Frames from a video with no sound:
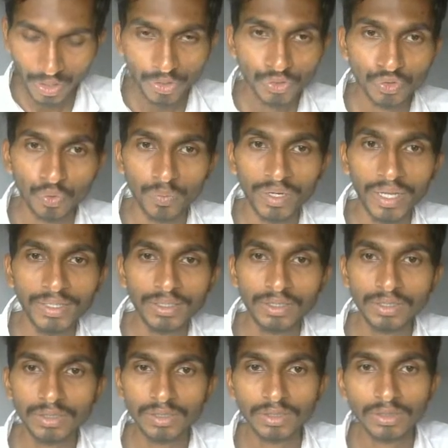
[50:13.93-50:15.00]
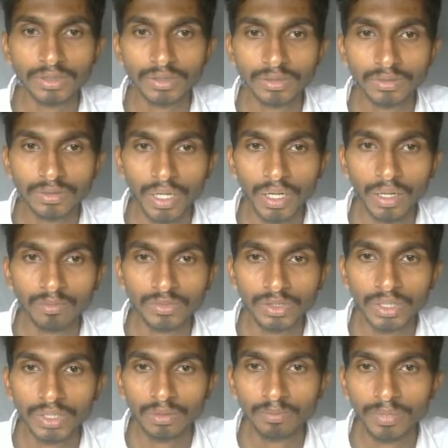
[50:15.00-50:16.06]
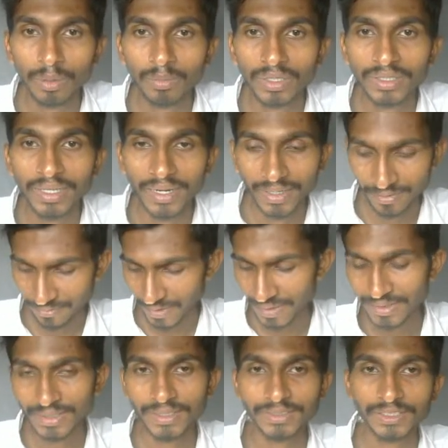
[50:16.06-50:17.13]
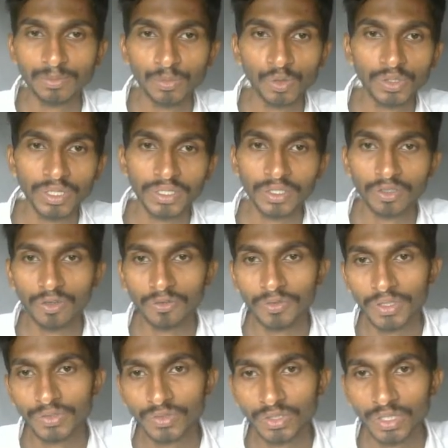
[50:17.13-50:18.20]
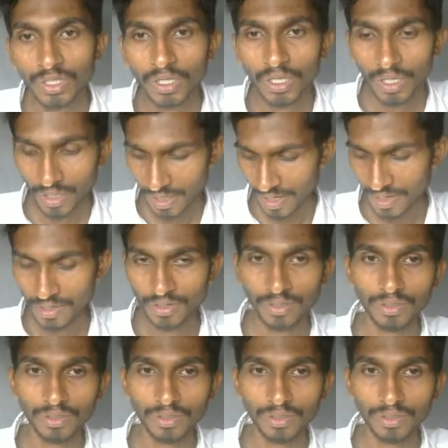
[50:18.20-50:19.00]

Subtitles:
So what I am saying, public id files, let's simply get rid of this. And